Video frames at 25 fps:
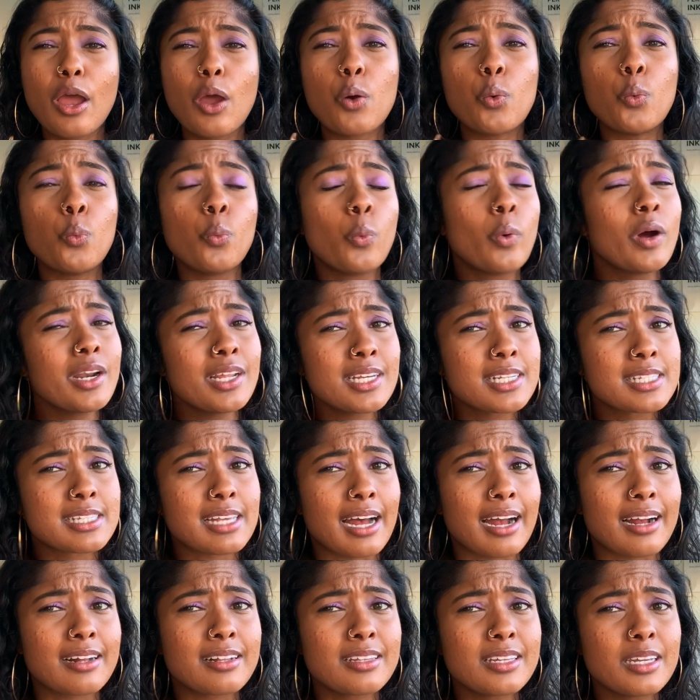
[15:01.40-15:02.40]
what
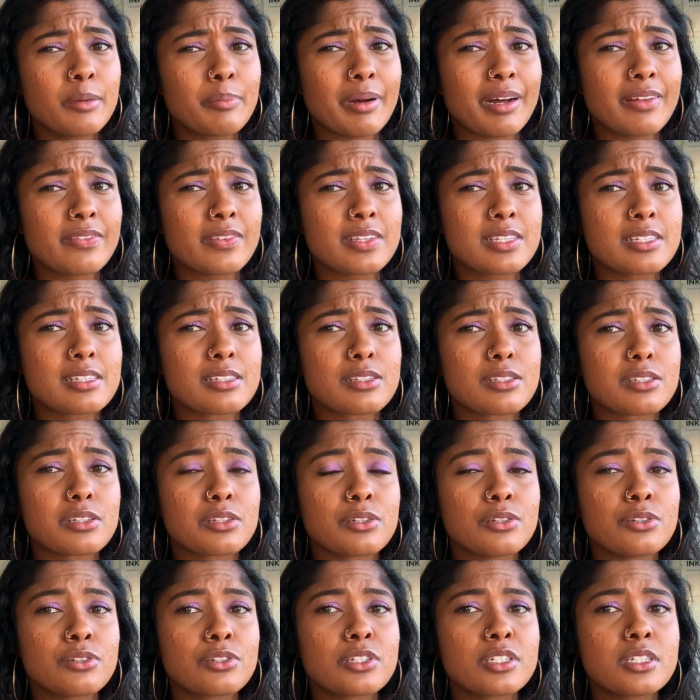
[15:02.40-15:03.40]
exactly about this
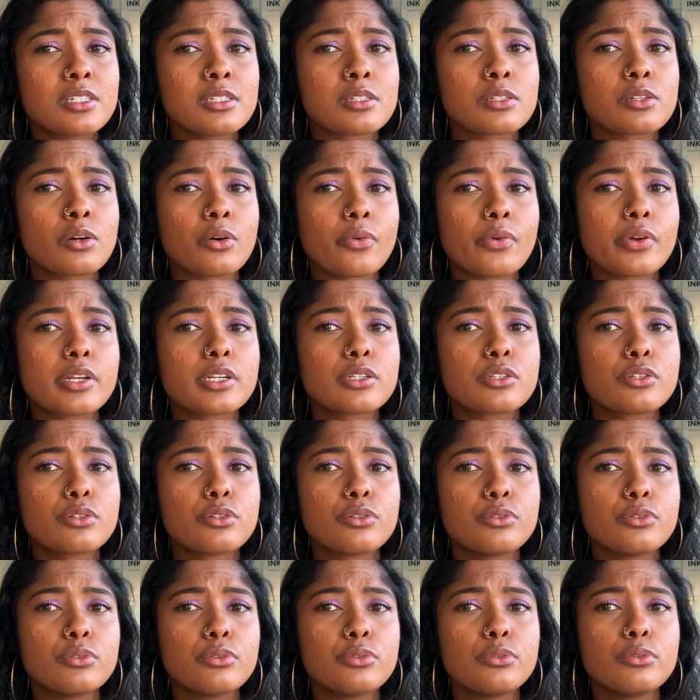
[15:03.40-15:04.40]
institution is going
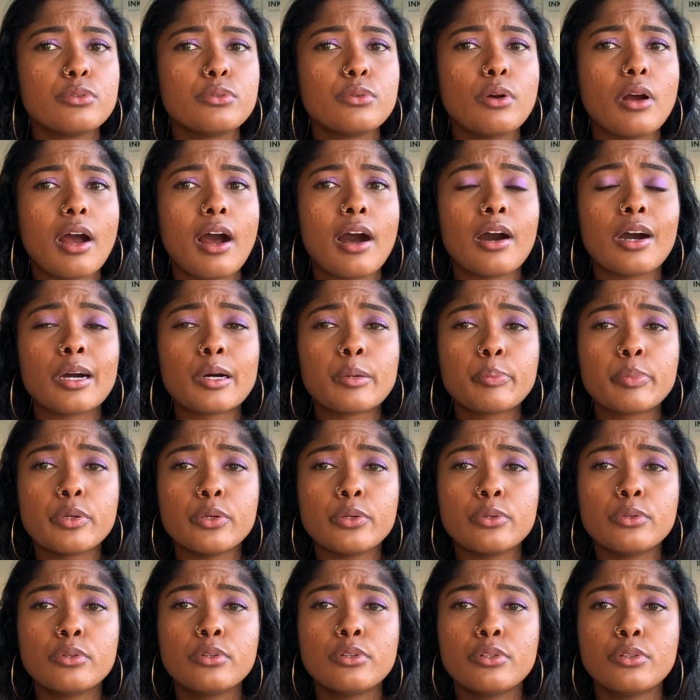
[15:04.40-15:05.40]
to help
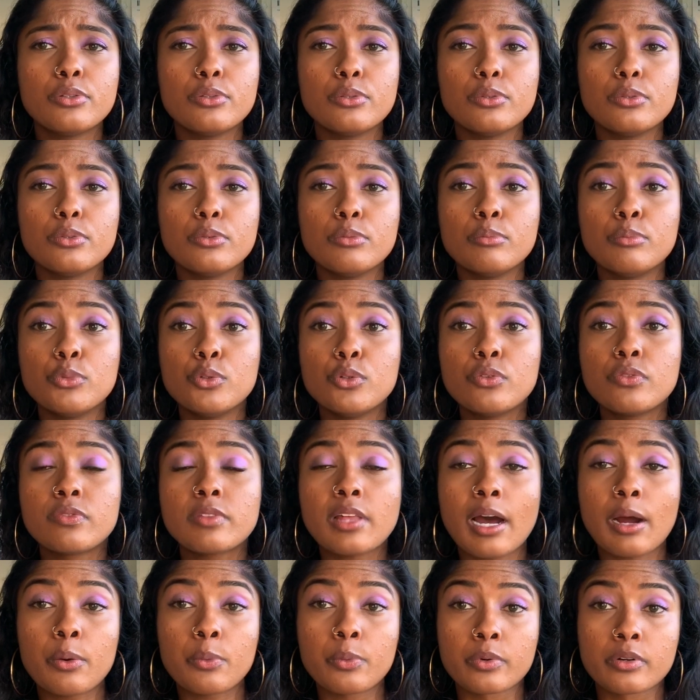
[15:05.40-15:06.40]
you to move
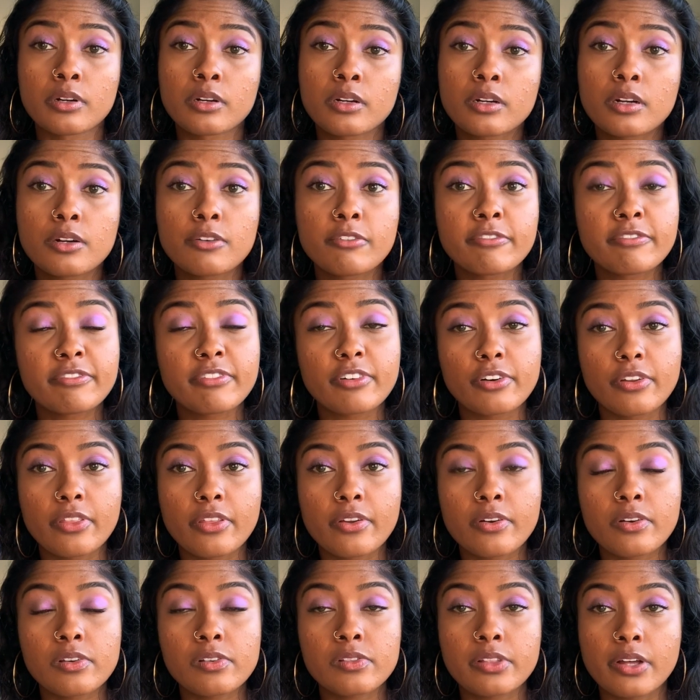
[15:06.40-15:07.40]
that work
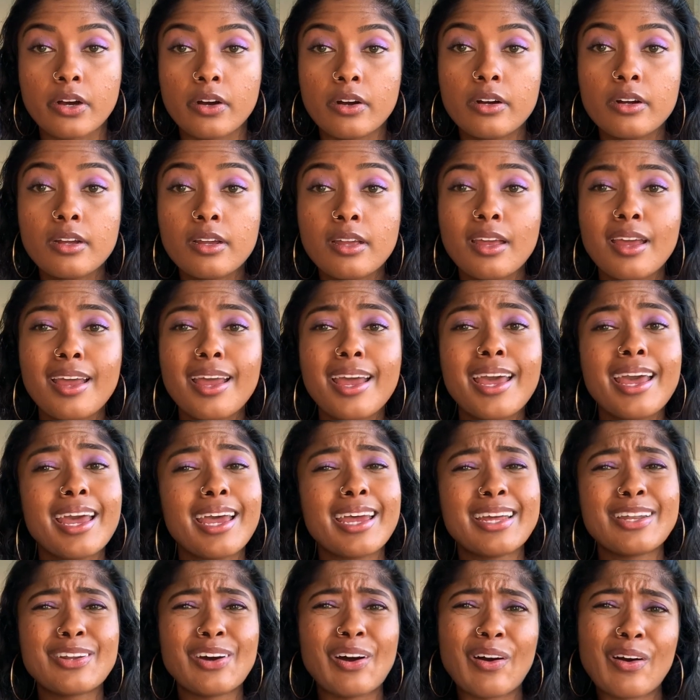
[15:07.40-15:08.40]
further along,
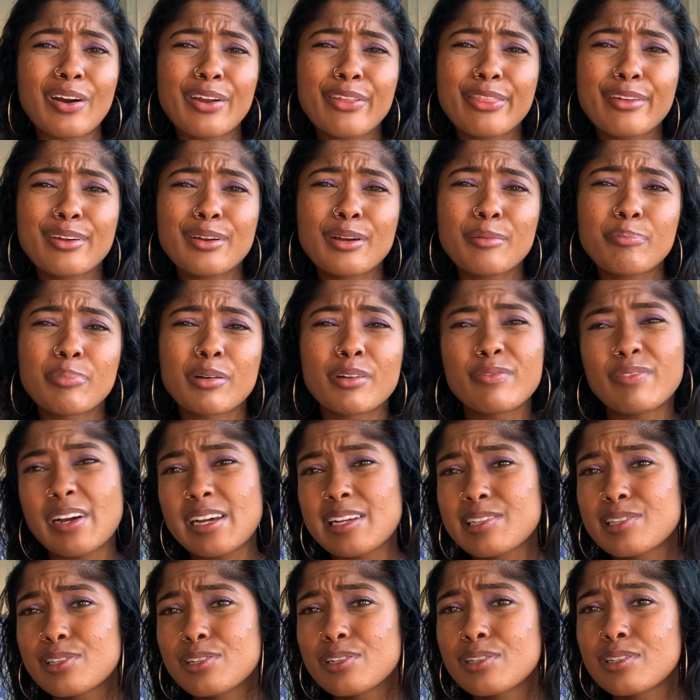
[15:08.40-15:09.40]
and are there
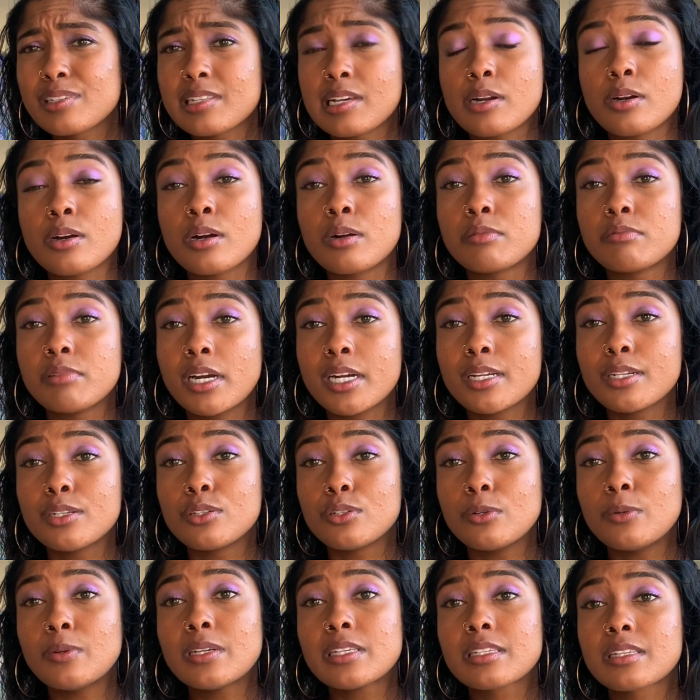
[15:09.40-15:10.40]
professors that are already
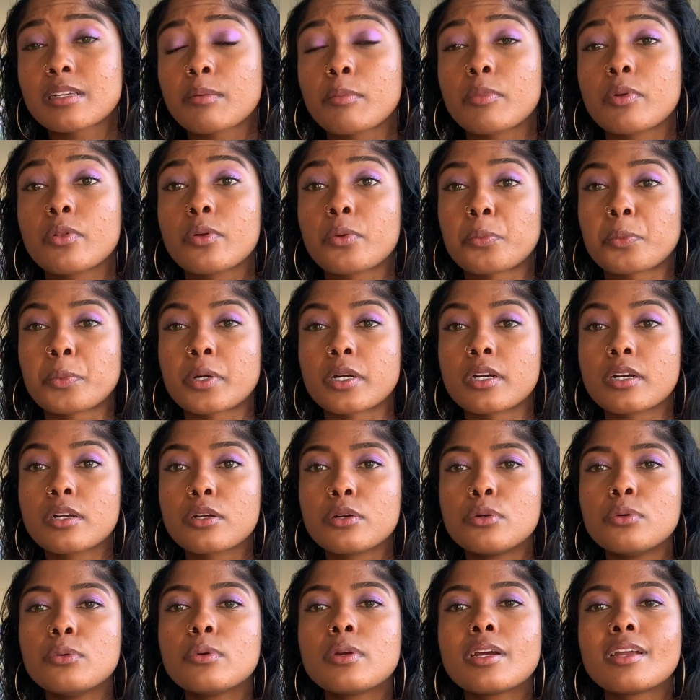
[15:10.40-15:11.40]
doing similar work
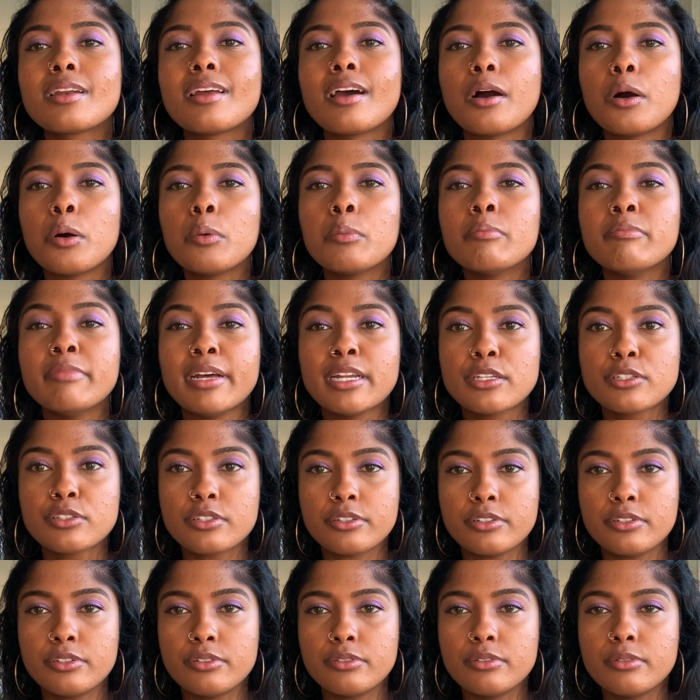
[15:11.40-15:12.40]
who can help
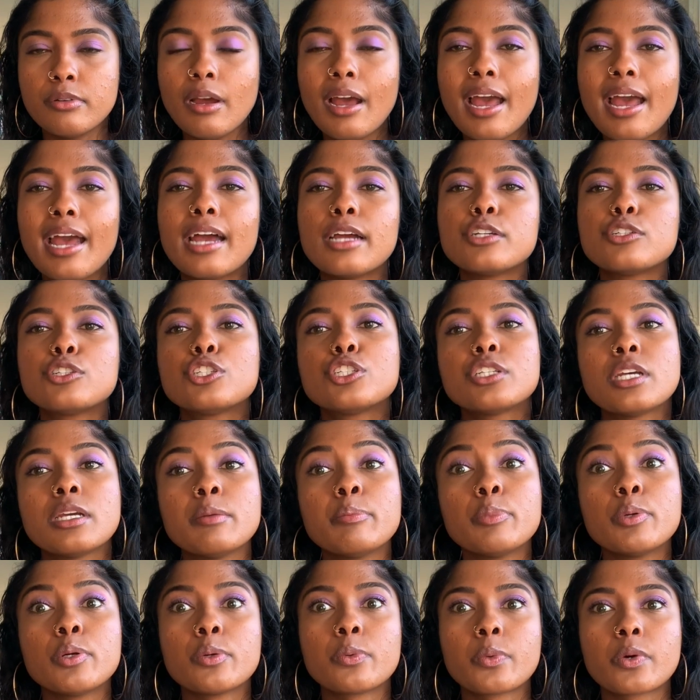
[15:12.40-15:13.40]
mentor you and
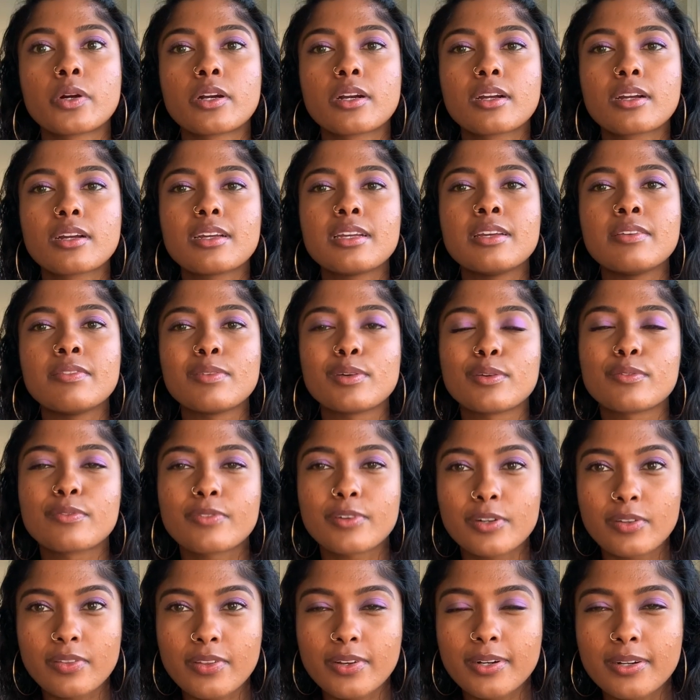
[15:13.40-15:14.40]
shape your work even
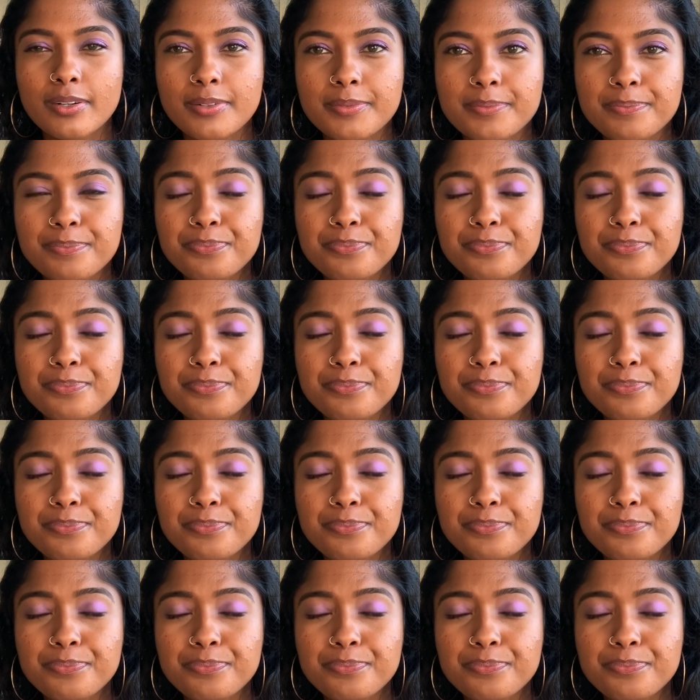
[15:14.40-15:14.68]
further.